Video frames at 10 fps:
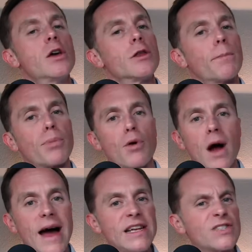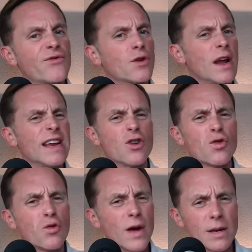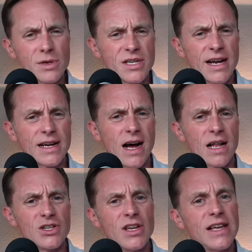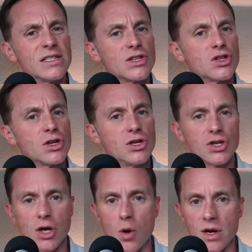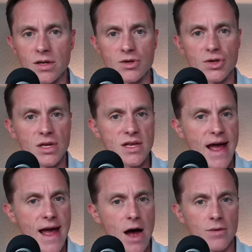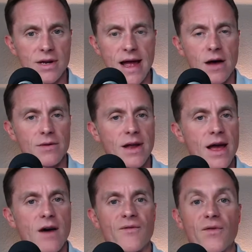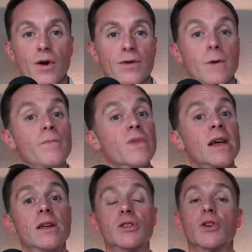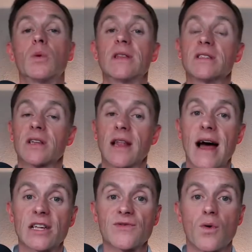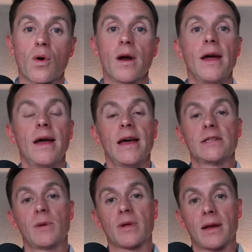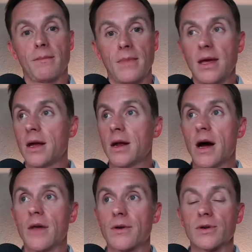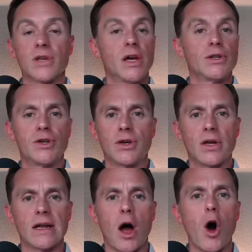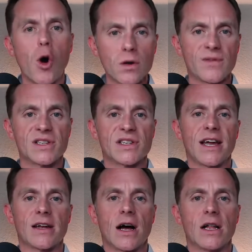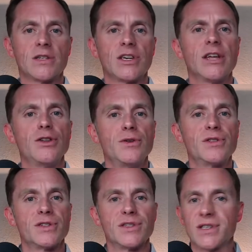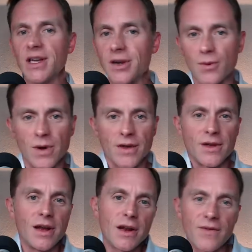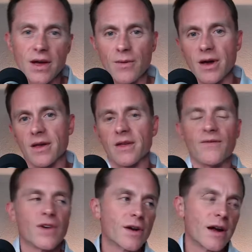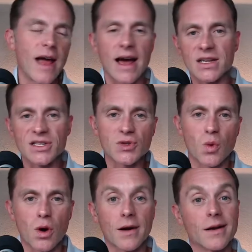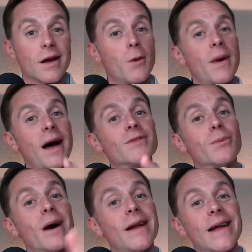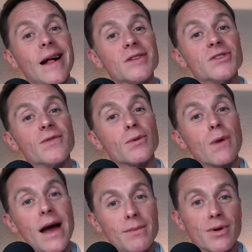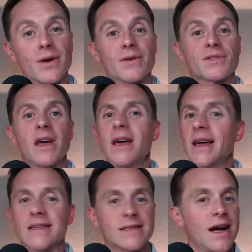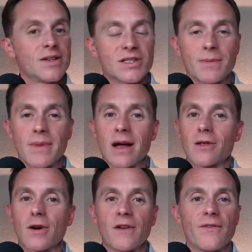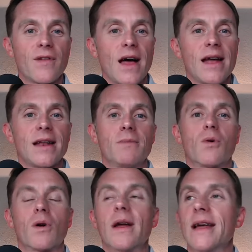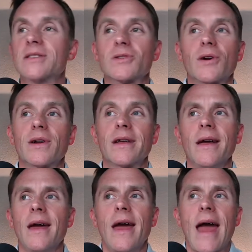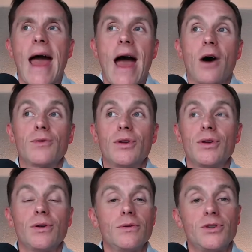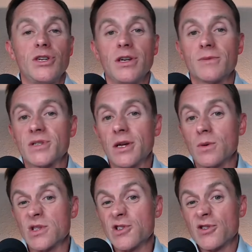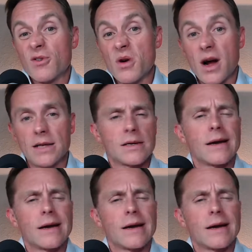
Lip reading: The price for incredible technology is just going down, down, down further. So what this allows for is people like me and others to get a hold of this technology and use it to tinker with and innovate with and figure out how does this work, and go back to my analogy of the Wright brothers. It's not just about learning flight anymore. It's learning how do you genome sequence in your garage.